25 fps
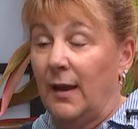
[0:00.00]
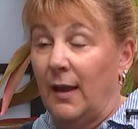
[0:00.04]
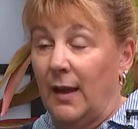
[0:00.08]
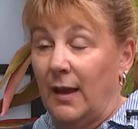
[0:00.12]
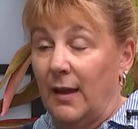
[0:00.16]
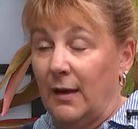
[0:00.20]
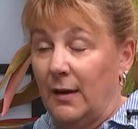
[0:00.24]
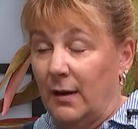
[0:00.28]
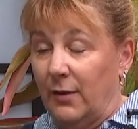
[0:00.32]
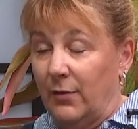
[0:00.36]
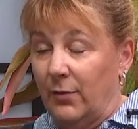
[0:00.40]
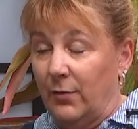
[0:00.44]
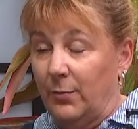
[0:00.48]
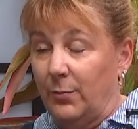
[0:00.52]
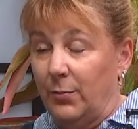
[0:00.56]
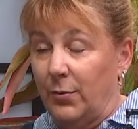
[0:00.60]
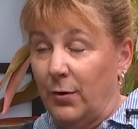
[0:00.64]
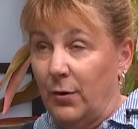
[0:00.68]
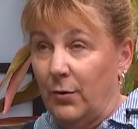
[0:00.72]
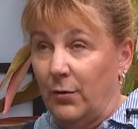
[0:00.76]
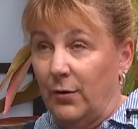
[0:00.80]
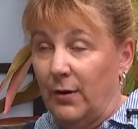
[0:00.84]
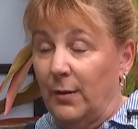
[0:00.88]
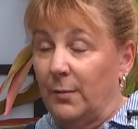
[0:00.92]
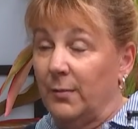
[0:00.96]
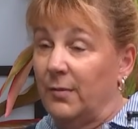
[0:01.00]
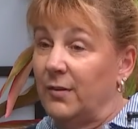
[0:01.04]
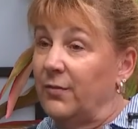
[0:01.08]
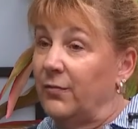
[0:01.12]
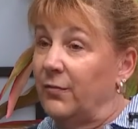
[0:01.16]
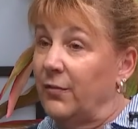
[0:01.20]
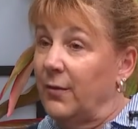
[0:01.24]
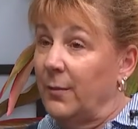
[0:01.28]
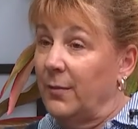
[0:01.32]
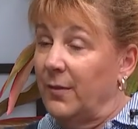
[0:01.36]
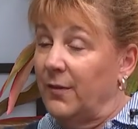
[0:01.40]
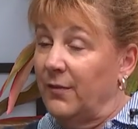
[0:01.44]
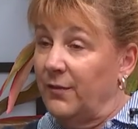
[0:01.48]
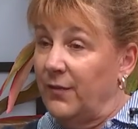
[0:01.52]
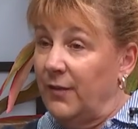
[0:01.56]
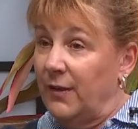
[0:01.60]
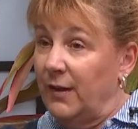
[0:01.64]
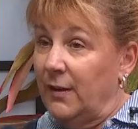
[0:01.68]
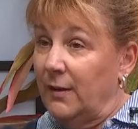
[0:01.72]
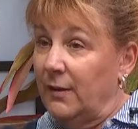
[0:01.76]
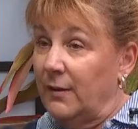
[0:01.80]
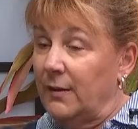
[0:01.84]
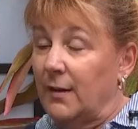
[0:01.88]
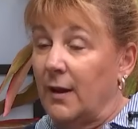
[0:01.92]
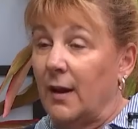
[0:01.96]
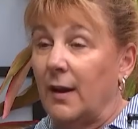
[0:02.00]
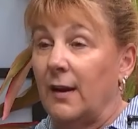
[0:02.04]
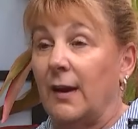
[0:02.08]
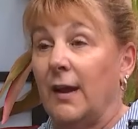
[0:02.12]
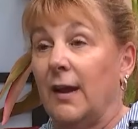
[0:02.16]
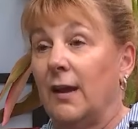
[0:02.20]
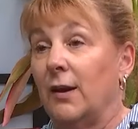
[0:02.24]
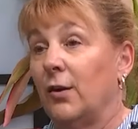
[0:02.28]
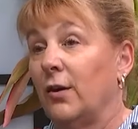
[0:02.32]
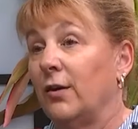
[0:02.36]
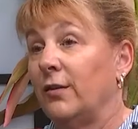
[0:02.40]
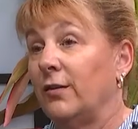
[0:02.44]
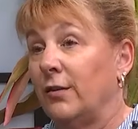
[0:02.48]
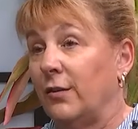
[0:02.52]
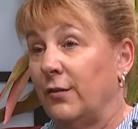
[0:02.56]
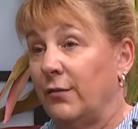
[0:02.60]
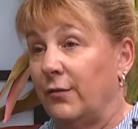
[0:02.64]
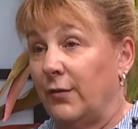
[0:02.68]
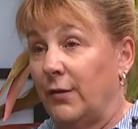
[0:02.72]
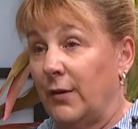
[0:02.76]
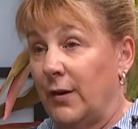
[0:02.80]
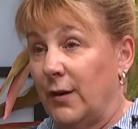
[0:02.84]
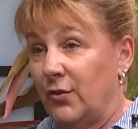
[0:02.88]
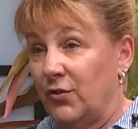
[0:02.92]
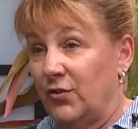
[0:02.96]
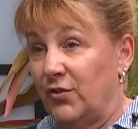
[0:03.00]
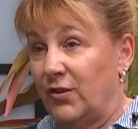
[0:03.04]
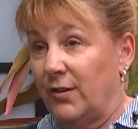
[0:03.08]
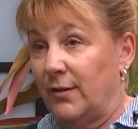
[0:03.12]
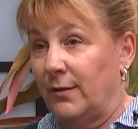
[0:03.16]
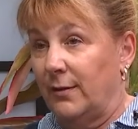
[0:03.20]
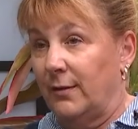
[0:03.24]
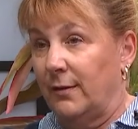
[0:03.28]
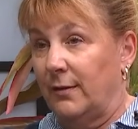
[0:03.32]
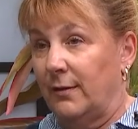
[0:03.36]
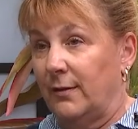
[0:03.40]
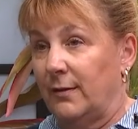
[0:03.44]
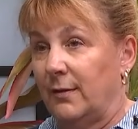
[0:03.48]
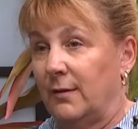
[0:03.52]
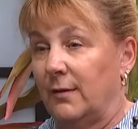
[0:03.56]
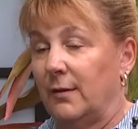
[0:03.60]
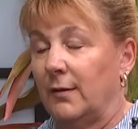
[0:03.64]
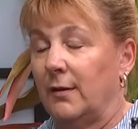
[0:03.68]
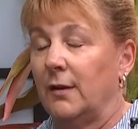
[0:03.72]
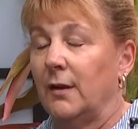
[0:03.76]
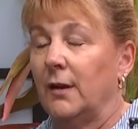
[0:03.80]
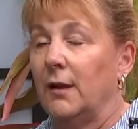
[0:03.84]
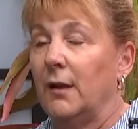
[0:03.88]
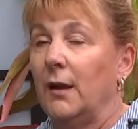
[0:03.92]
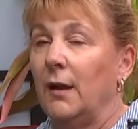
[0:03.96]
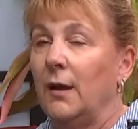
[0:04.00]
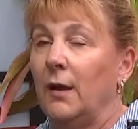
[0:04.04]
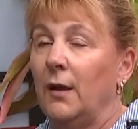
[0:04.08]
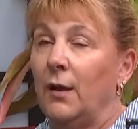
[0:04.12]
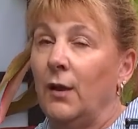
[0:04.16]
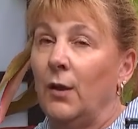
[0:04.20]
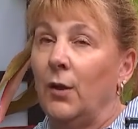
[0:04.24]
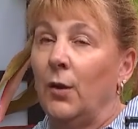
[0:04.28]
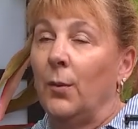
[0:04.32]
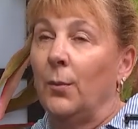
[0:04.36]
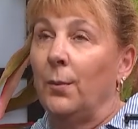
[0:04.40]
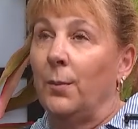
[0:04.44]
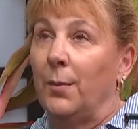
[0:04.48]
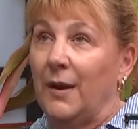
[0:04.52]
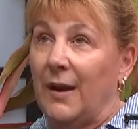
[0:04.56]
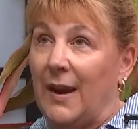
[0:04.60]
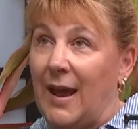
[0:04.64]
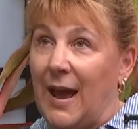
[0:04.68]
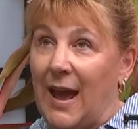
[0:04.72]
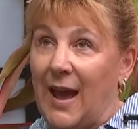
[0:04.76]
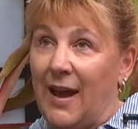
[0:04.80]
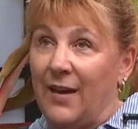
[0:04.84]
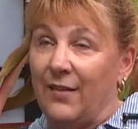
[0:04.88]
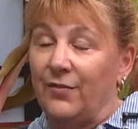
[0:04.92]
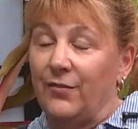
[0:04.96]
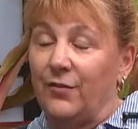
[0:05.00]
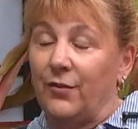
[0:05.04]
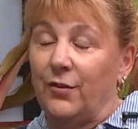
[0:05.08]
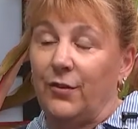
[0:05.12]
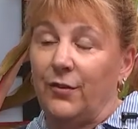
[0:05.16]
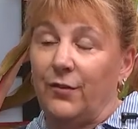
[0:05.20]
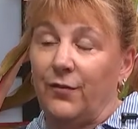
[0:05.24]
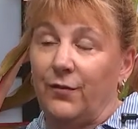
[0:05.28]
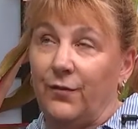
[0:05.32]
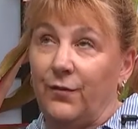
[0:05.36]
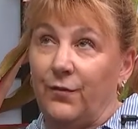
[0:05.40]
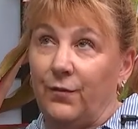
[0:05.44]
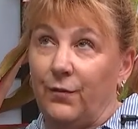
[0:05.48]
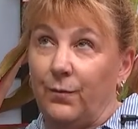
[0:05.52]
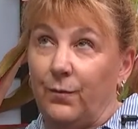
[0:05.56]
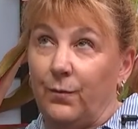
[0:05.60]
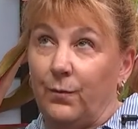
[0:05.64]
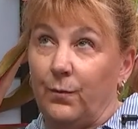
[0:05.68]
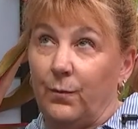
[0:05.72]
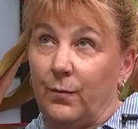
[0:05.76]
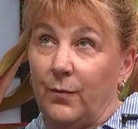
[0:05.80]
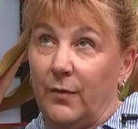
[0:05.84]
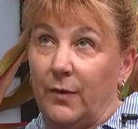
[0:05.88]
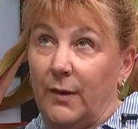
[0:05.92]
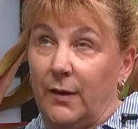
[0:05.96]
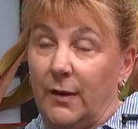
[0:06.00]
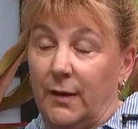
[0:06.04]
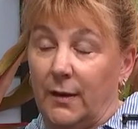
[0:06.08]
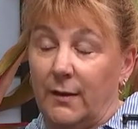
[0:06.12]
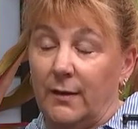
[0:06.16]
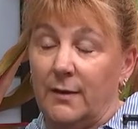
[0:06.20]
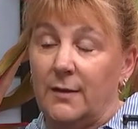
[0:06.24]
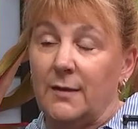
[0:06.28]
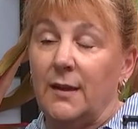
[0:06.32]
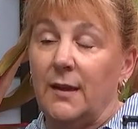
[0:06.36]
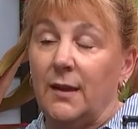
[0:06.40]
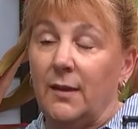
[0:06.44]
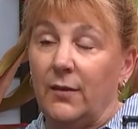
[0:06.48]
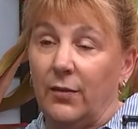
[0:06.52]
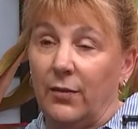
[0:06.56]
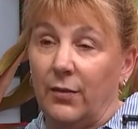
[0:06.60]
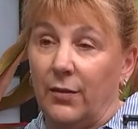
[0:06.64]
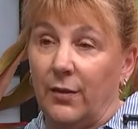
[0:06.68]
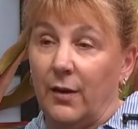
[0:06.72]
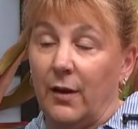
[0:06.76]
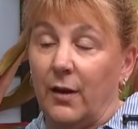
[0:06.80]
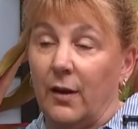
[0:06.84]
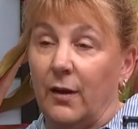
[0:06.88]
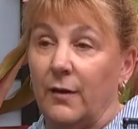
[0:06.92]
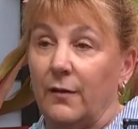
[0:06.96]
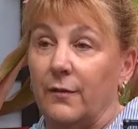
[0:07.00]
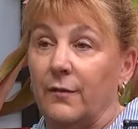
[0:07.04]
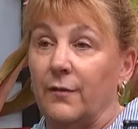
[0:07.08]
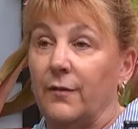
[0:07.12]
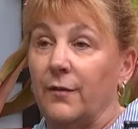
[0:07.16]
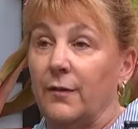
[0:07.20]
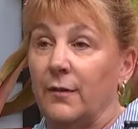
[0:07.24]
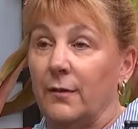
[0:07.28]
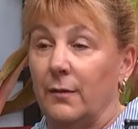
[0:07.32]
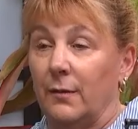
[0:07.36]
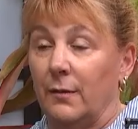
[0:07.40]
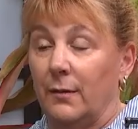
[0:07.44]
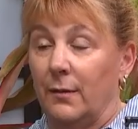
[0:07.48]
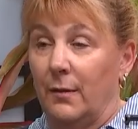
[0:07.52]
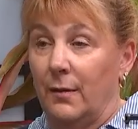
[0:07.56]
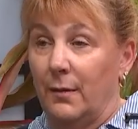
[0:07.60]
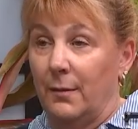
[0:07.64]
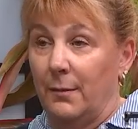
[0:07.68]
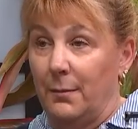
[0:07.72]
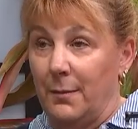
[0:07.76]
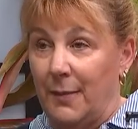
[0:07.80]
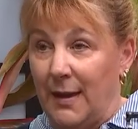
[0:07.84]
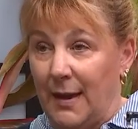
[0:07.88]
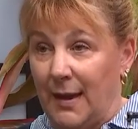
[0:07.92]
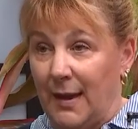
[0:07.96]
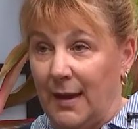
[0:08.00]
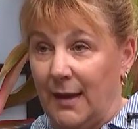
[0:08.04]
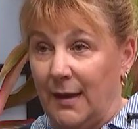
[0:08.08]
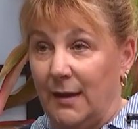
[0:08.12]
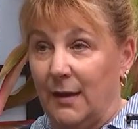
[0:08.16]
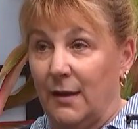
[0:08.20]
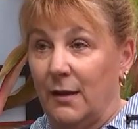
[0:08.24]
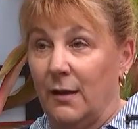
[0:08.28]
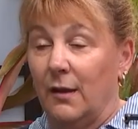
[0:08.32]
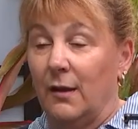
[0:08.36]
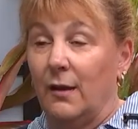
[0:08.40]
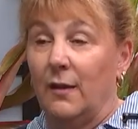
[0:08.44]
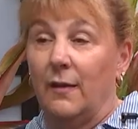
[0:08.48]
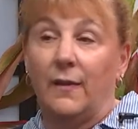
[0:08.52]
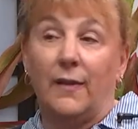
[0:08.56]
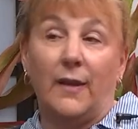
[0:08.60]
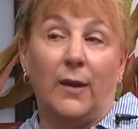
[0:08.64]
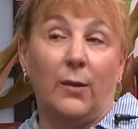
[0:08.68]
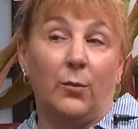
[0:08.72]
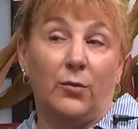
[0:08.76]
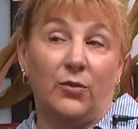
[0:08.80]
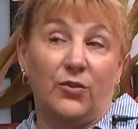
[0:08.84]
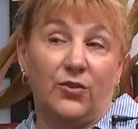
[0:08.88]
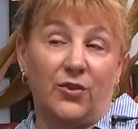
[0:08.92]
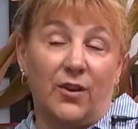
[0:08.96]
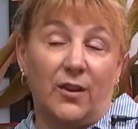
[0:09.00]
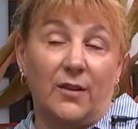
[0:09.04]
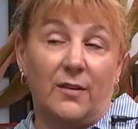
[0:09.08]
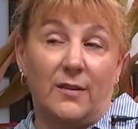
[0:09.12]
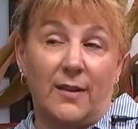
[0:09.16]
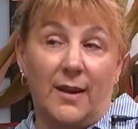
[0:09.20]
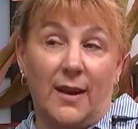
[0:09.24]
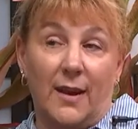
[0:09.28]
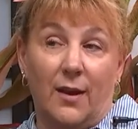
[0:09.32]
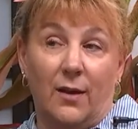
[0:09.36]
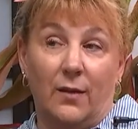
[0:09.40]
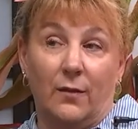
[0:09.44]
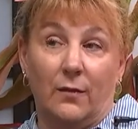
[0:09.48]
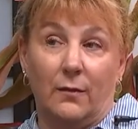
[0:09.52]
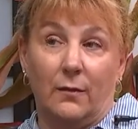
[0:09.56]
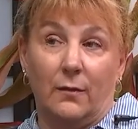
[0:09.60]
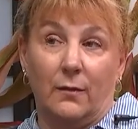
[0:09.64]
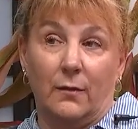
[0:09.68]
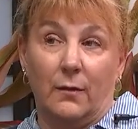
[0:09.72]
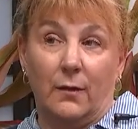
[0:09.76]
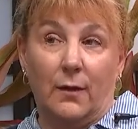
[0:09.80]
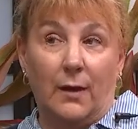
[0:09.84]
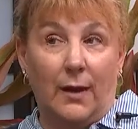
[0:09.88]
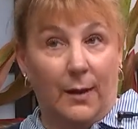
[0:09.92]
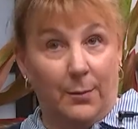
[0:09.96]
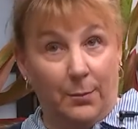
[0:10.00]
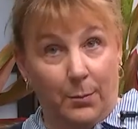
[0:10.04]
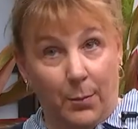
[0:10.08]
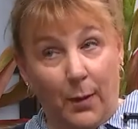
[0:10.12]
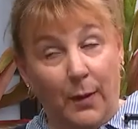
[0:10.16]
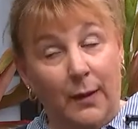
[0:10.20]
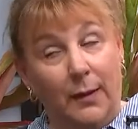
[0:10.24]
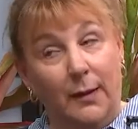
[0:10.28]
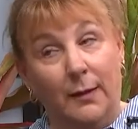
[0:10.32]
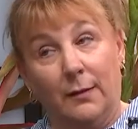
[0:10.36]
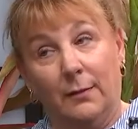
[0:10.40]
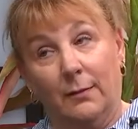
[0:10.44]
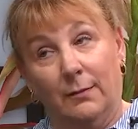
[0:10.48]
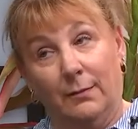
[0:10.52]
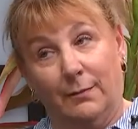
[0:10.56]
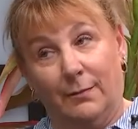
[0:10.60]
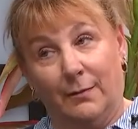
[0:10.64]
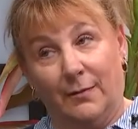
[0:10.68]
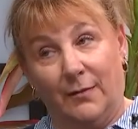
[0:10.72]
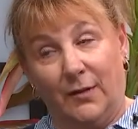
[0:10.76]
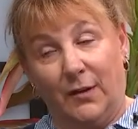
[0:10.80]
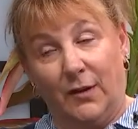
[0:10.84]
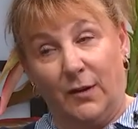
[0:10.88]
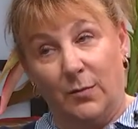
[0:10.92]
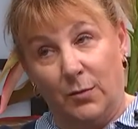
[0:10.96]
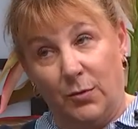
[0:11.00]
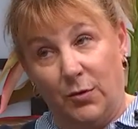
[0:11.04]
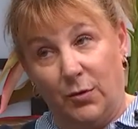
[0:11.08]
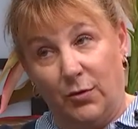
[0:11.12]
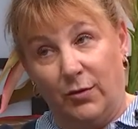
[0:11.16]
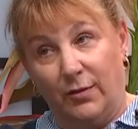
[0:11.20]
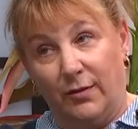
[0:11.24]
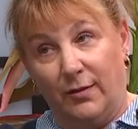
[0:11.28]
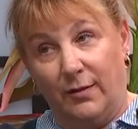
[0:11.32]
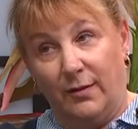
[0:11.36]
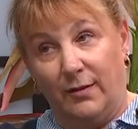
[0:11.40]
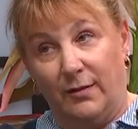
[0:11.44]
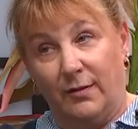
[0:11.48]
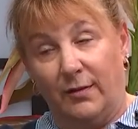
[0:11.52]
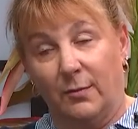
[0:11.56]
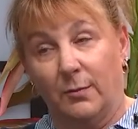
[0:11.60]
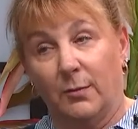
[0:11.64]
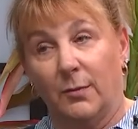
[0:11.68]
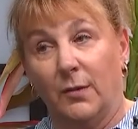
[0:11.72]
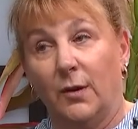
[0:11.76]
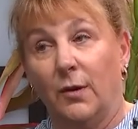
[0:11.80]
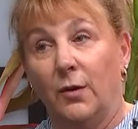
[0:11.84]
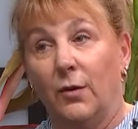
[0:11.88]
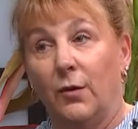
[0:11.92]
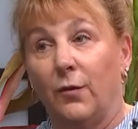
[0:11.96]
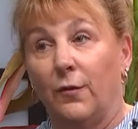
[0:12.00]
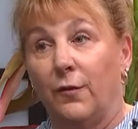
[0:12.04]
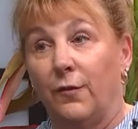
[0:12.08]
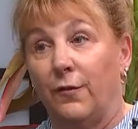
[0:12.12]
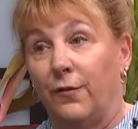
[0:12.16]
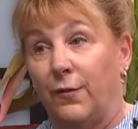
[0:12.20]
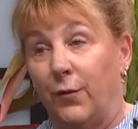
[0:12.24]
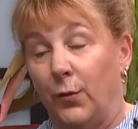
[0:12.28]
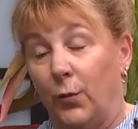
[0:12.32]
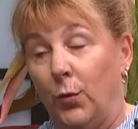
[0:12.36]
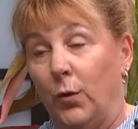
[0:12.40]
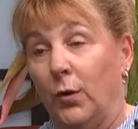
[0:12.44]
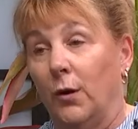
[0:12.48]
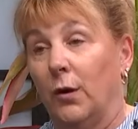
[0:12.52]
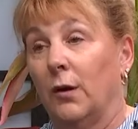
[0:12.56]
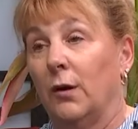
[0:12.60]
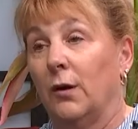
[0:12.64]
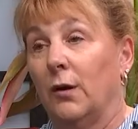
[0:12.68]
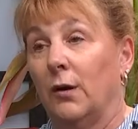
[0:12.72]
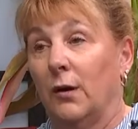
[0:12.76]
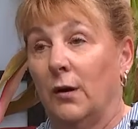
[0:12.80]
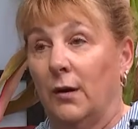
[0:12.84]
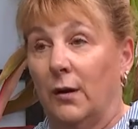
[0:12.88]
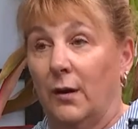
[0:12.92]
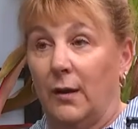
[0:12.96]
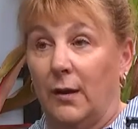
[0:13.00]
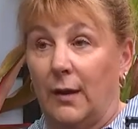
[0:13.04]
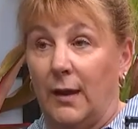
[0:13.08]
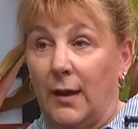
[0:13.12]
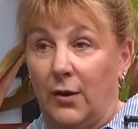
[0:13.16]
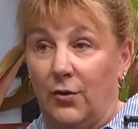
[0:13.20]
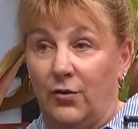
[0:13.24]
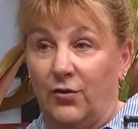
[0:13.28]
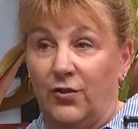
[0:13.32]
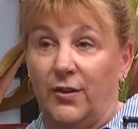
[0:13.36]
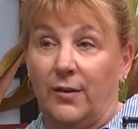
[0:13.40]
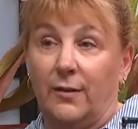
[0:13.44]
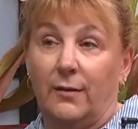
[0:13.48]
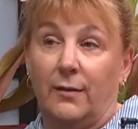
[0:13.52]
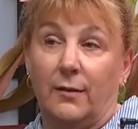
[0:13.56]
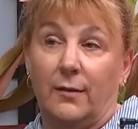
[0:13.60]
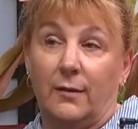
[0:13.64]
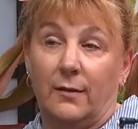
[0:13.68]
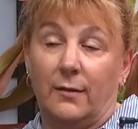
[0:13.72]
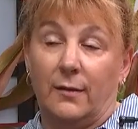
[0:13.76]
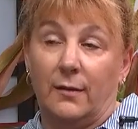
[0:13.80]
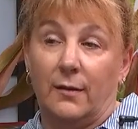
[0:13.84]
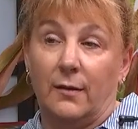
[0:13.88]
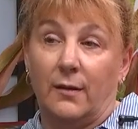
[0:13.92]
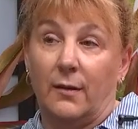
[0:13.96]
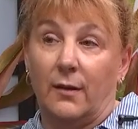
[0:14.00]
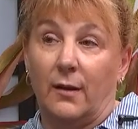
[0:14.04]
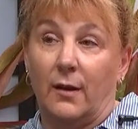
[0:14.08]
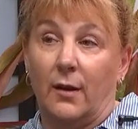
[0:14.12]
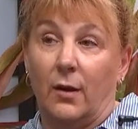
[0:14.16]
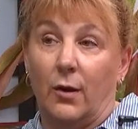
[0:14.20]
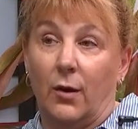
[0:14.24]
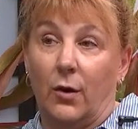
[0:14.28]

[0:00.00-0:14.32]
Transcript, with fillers: and other programs from the FIA side and also for energy assistance. Okay. But after the 16th of May, they will shut down uh, in the computer system for energy assistance